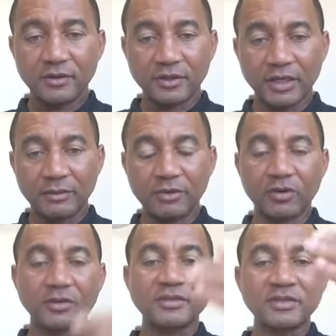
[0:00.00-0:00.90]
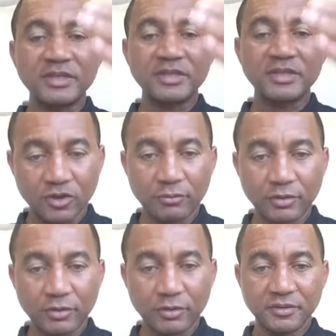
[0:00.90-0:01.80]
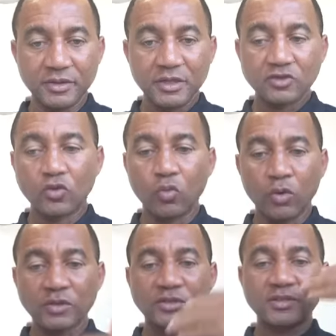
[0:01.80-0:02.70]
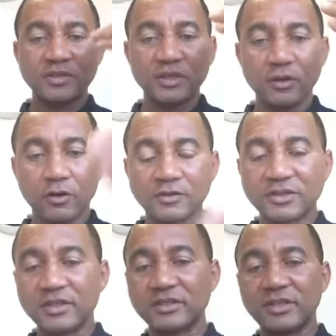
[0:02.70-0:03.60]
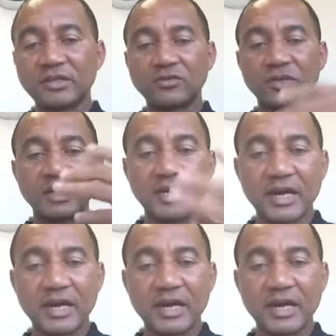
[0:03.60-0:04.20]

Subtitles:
Okay, because it's your money. So once the law says yes, you can